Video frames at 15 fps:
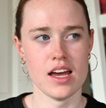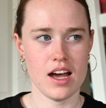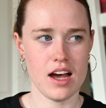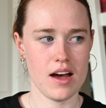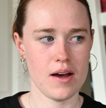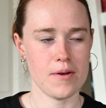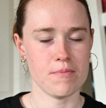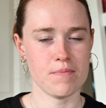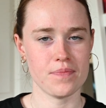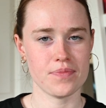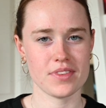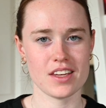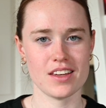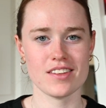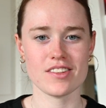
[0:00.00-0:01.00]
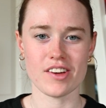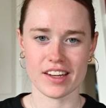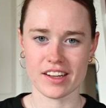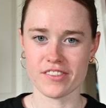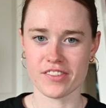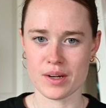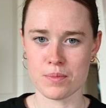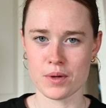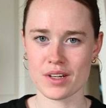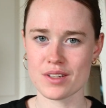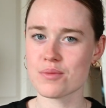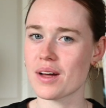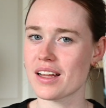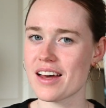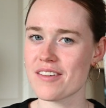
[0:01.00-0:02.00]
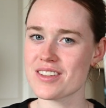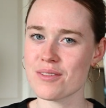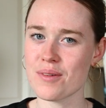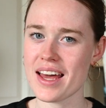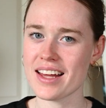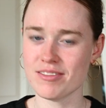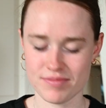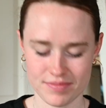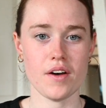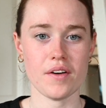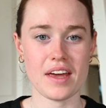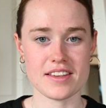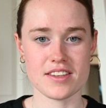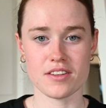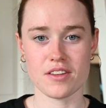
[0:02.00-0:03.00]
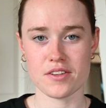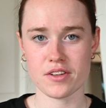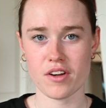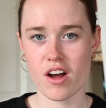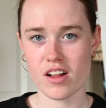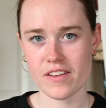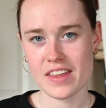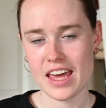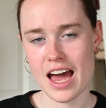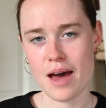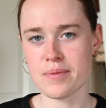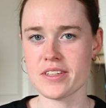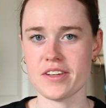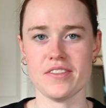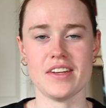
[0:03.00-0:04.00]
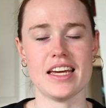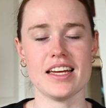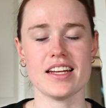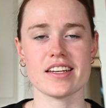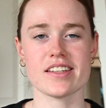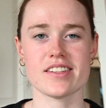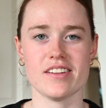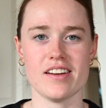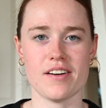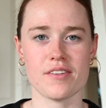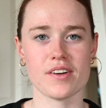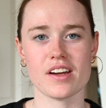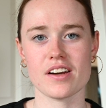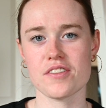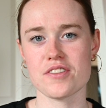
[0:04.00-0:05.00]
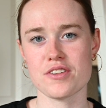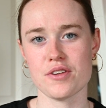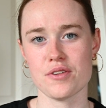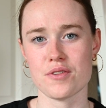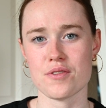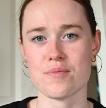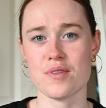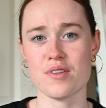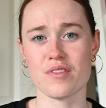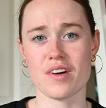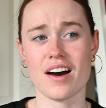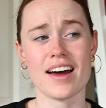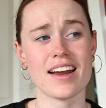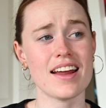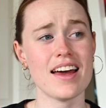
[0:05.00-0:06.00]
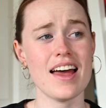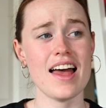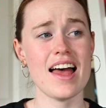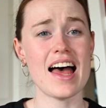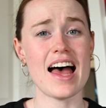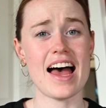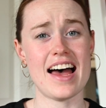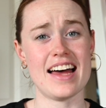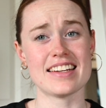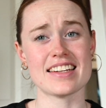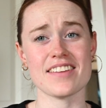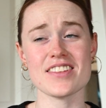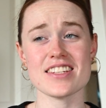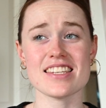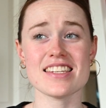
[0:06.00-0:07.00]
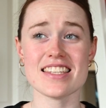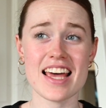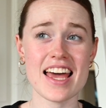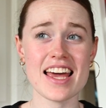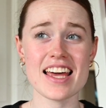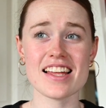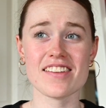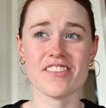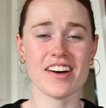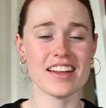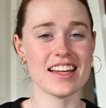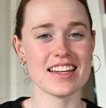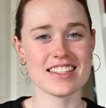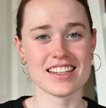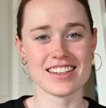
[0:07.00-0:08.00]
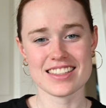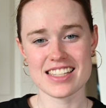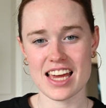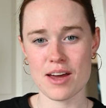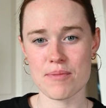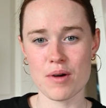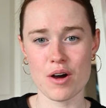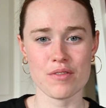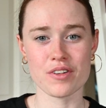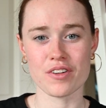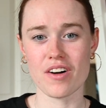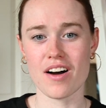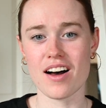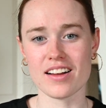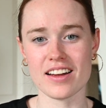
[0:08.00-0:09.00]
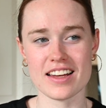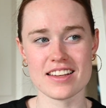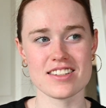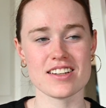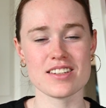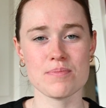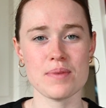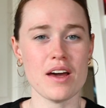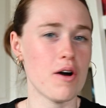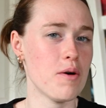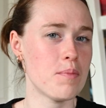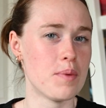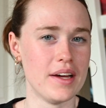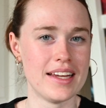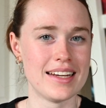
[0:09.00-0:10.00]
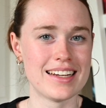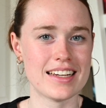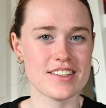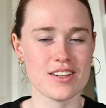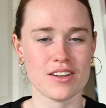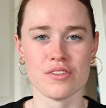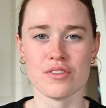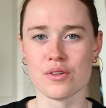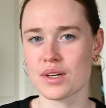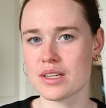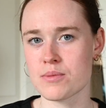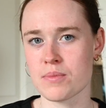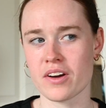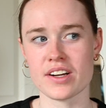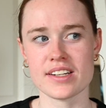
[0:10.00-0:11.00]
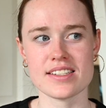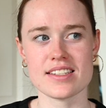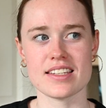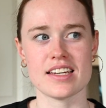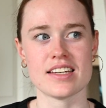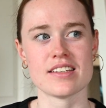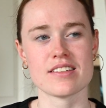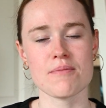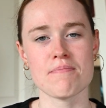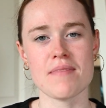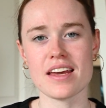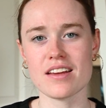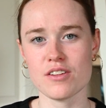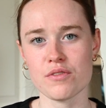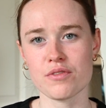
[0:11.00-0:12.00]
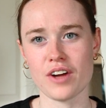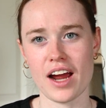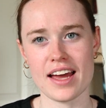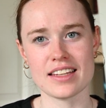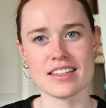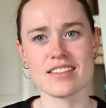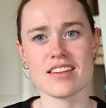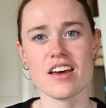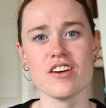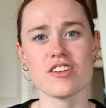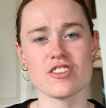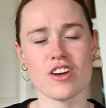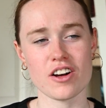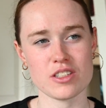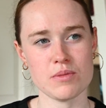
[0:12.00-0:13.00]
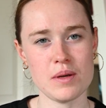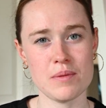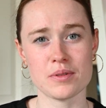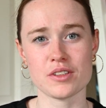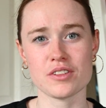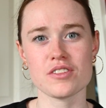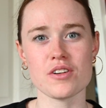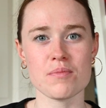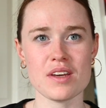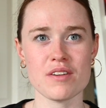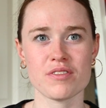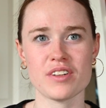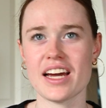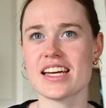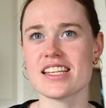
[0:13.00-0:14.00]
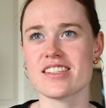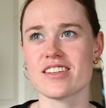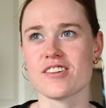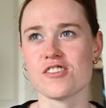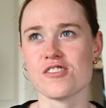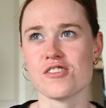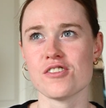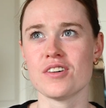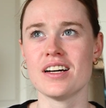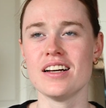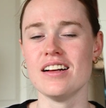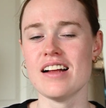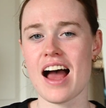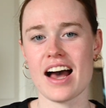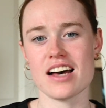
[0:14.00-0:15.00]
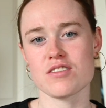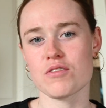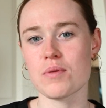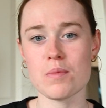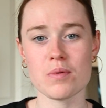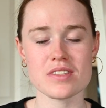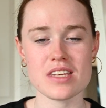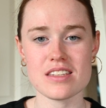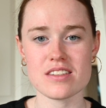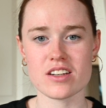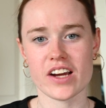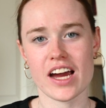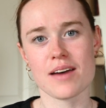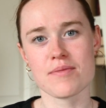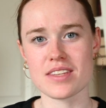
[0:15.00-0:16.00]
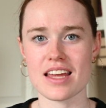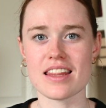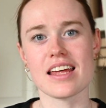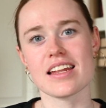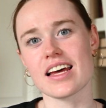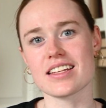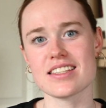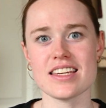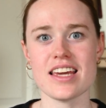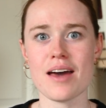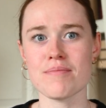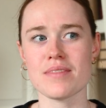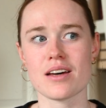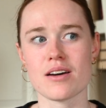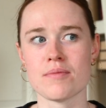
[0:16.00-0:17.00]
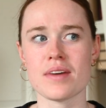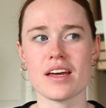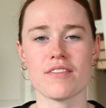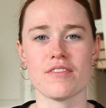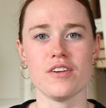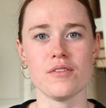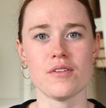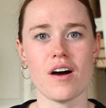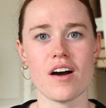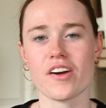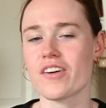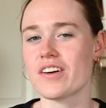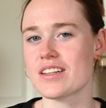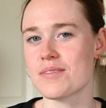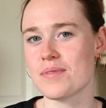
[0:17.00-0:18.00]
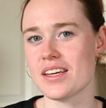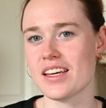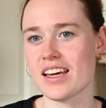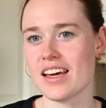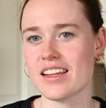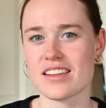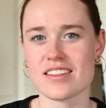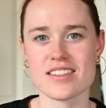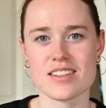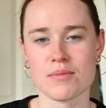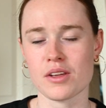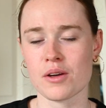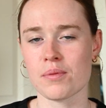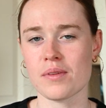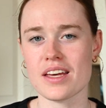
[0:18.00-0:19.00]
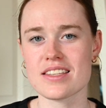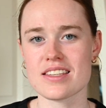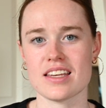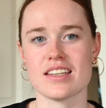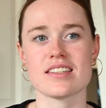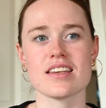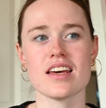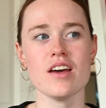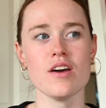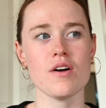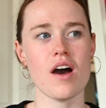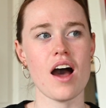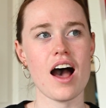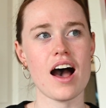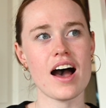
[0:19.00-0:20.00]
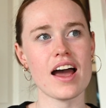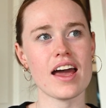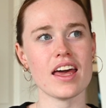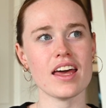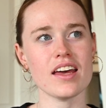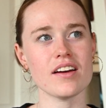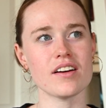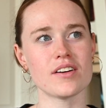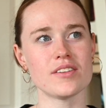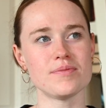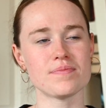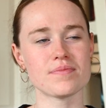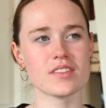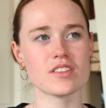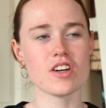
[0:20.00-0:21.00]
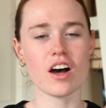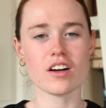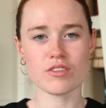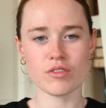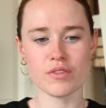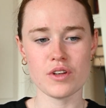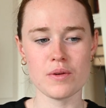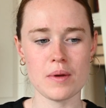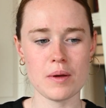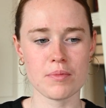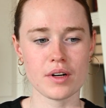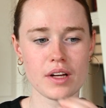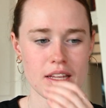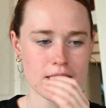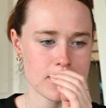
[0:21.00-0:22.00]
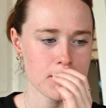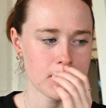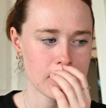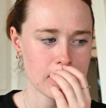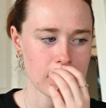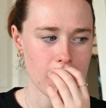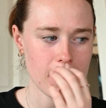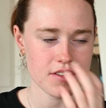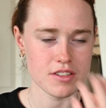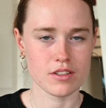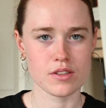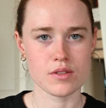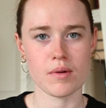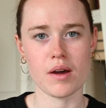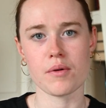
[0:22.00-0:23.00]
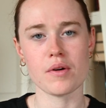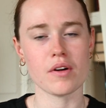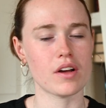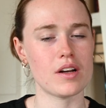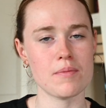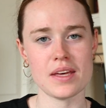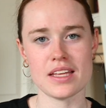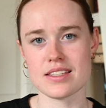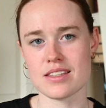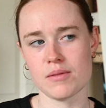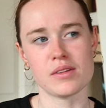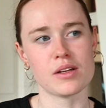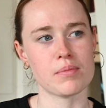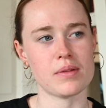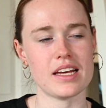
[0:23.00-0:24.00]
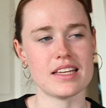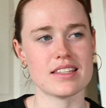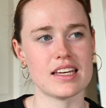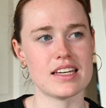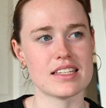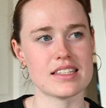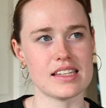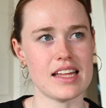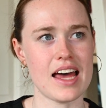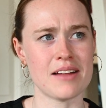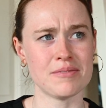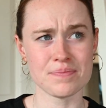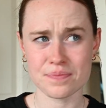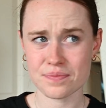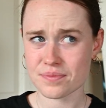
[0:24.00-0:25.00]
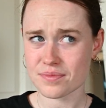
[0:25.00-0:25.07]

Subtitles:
so I could read books while I was away. Okay, so those are all of the apps you need. So now we're going to move on. And I'm just going to say one last little tip overall is just be open to new experiences, make new friends, talk to people. Don't be afraid to ask for people's Instagrams and then like DM them if you are going to be in similar places. I talked to a few people in some of the hostels where we were going to be in similar places, and then